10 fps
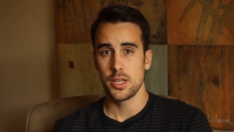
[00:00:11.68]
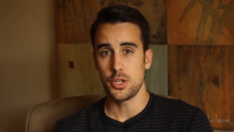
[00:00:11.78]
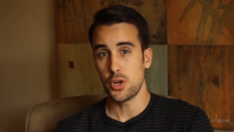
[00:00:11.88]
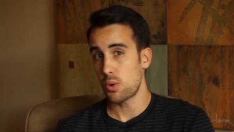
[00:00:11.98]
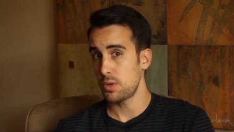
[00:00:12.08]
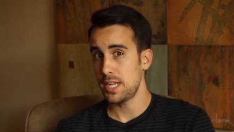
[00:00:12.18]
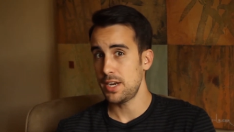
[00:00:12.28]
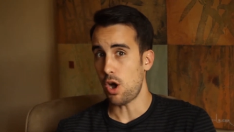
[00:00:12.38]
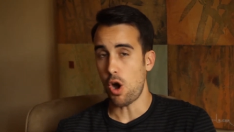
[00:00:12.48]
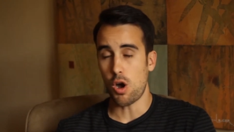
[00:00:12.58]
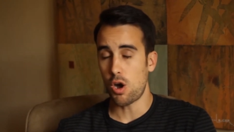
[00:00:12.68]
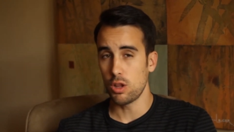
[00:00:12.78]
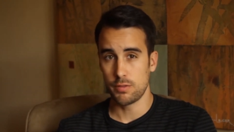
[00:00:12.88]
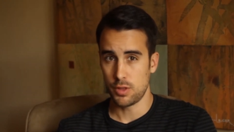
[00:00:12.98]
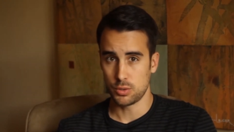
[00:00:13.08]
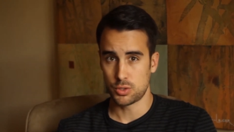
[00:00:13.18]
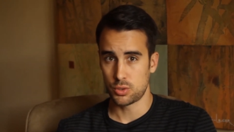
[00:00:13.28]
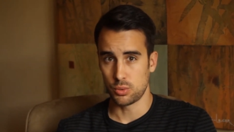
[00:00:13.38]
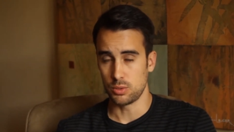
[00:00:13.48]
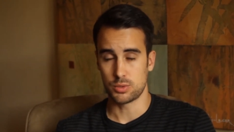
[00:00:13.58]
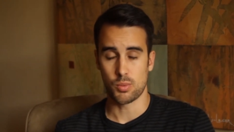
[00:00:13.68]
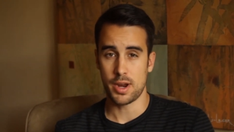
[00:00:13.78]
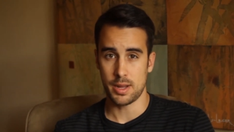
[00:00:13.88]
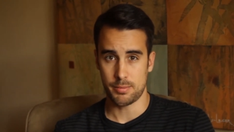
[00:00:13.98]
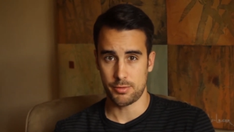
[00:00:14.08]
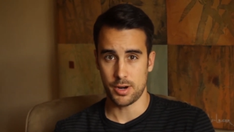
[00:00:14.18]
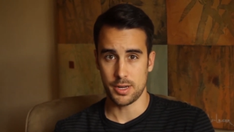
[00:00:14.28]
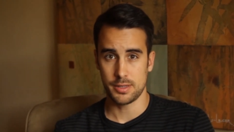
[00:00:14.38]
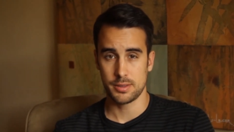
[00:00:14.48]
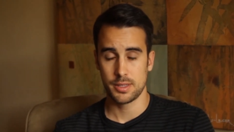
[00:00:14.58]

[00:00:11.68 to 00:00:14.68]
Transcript: You don't need all of those tools right up front.